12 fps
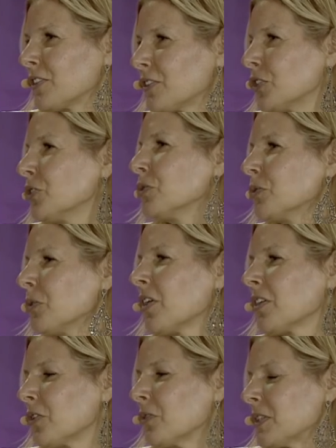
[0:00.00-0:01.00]
you
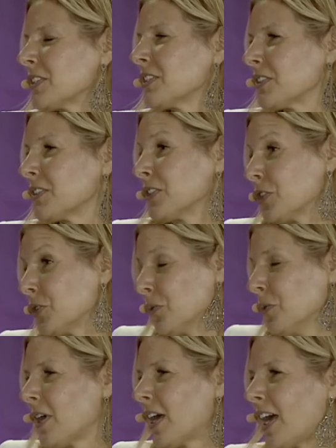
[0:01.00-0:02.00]
are always
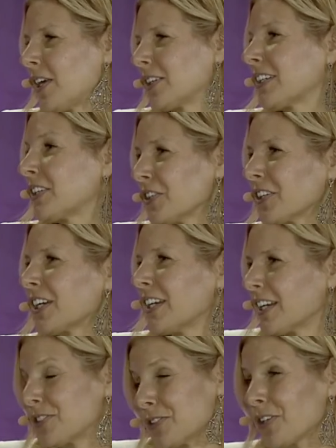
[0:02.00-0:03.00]
you, and Clear
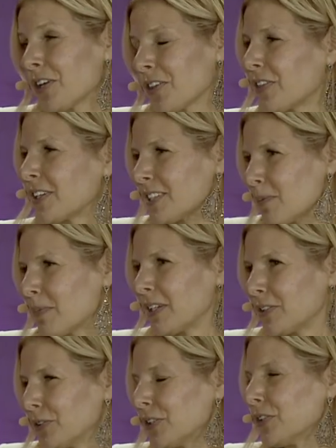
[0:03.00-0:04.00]
connects you to all the things that
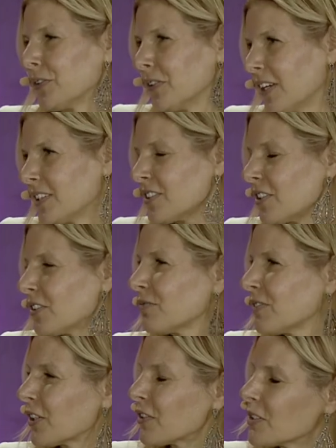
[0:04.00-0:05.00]
make you you, hence our
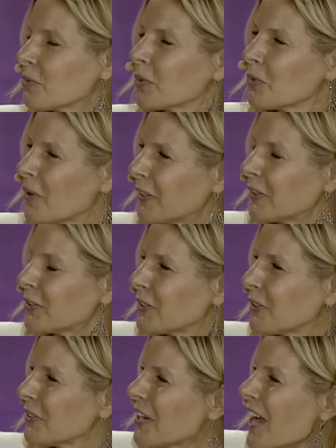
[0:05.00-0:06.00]
ticker symbol
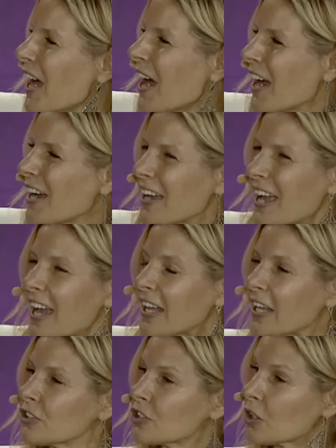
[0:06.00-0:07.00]
YOU. Uh,
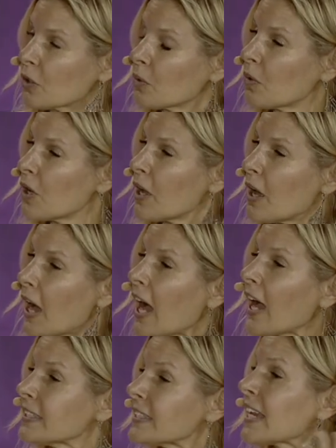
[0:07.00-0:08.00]
and so
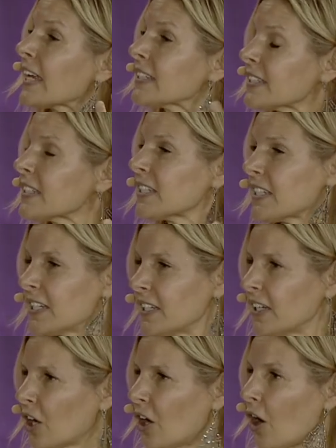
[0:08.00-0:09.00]

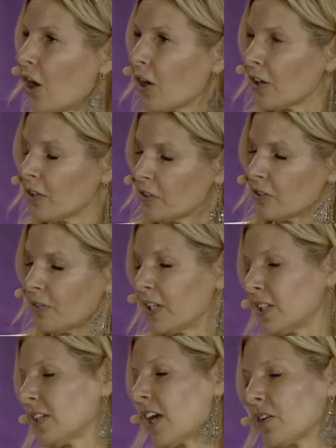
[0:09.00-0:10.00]
identity are
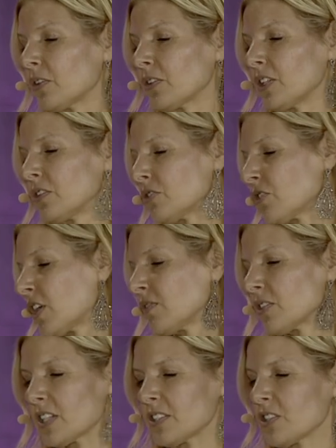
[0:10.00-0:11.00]
right, not only your
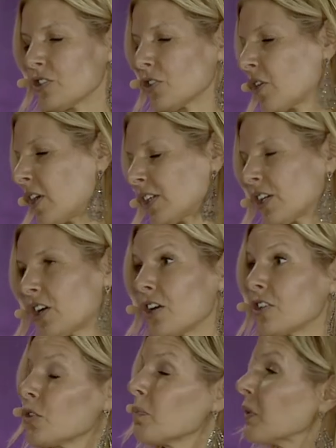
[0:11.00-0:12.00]
driver's license, your credit
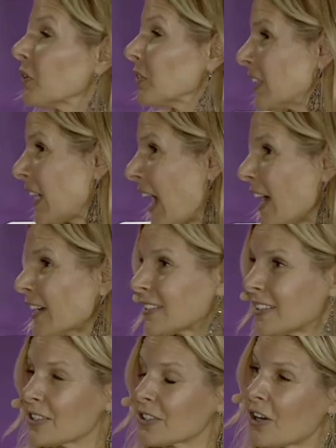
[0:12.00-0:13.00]
card, your building
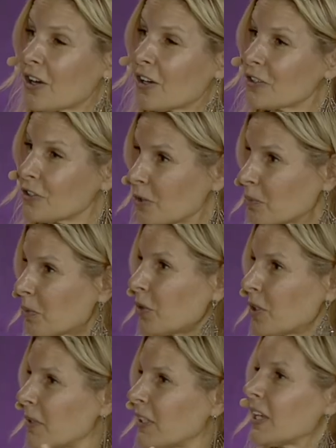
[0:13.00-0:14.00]
access card, your
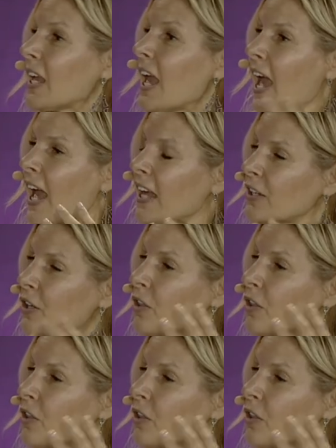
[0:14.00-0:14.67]
employment, and